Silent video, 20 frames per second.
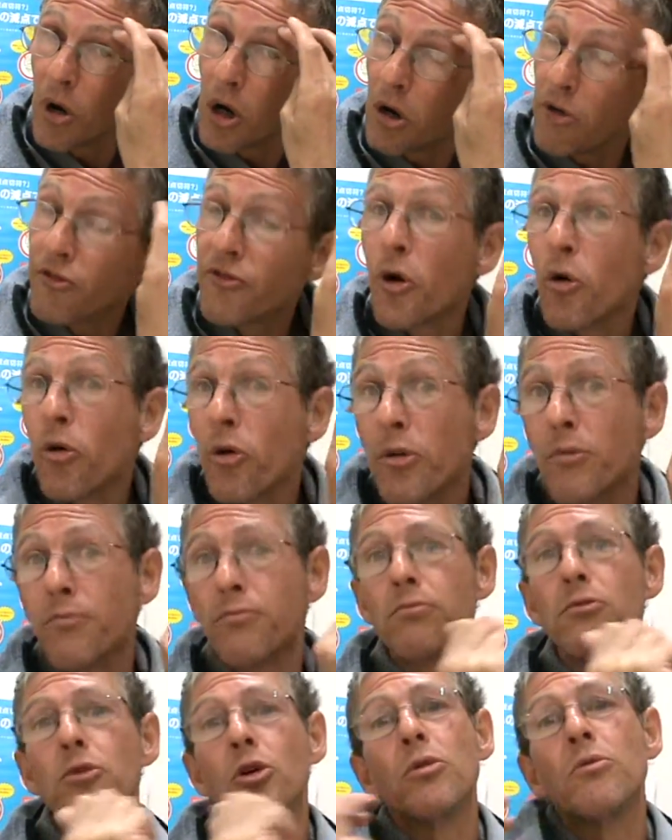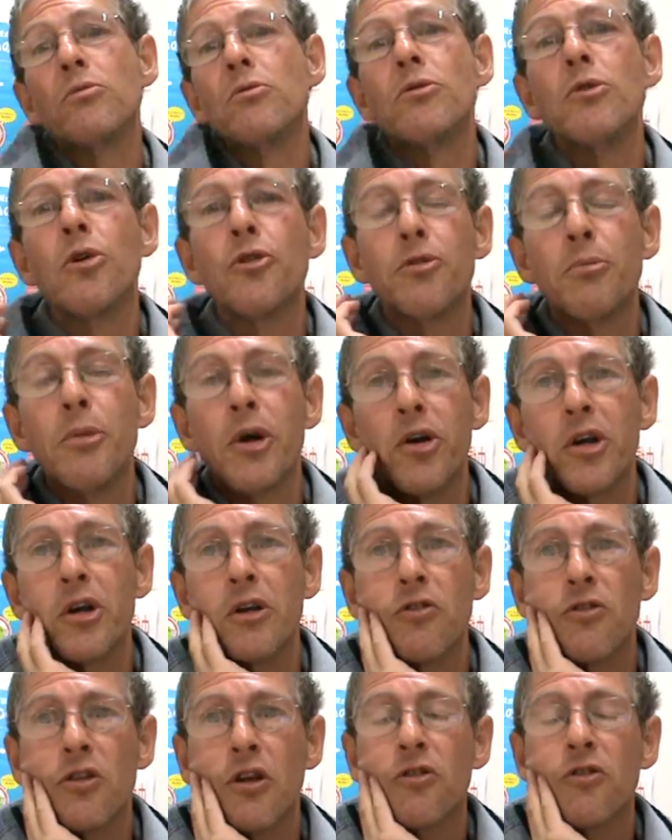are foreign, not not
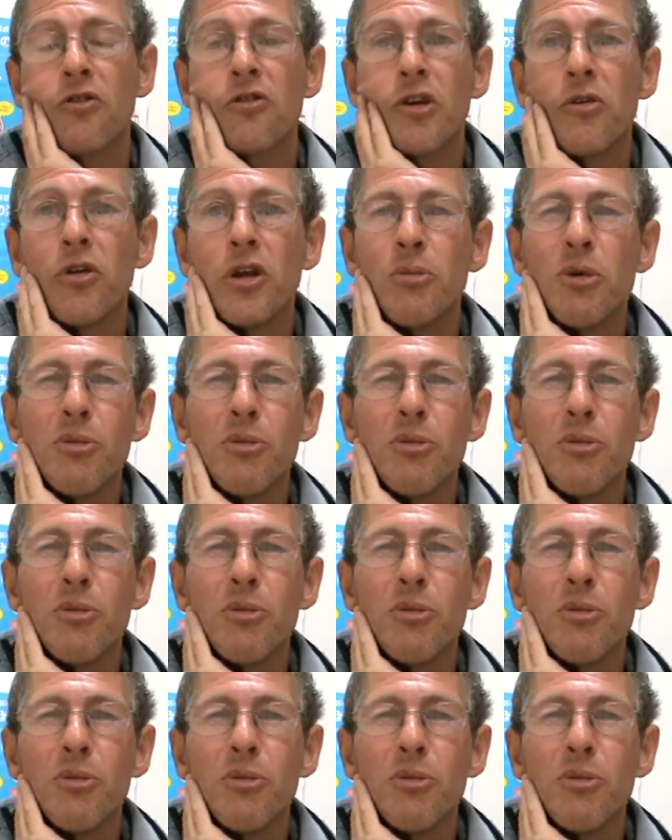Americans necessarily,